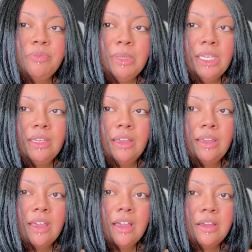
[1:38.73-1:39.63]
me,
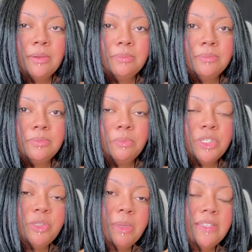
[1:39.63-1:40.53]

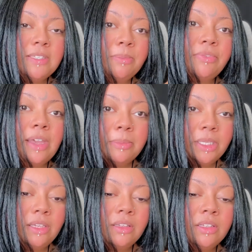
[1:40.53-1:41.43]
which makes him
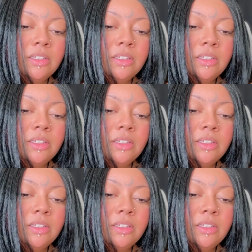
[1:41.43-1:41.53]
family.